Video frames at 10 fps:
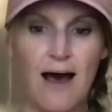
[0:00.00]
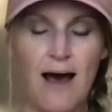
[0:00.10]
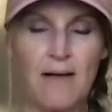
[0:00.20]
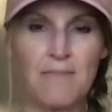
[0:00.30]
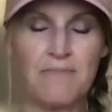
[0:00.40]

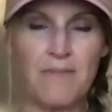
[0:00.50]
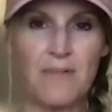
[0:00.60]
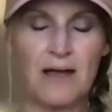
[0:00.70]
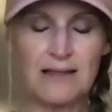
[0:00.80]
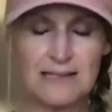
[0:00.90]

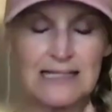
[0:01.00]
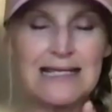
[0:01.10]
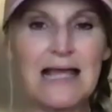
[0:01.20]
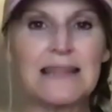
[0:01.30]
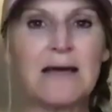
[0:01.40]
to
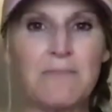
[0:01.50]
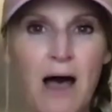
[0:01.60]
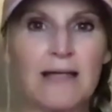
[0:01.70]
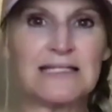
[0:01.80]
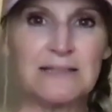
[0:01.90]
get them
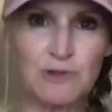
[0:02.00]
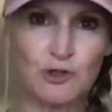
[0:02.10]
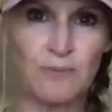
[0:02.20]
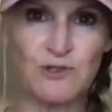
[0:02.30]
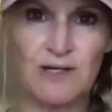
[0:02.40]
on
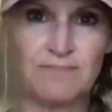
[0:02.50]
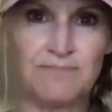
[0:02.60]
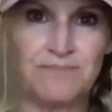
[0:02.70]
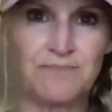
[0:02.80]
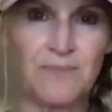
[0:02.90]
subscription,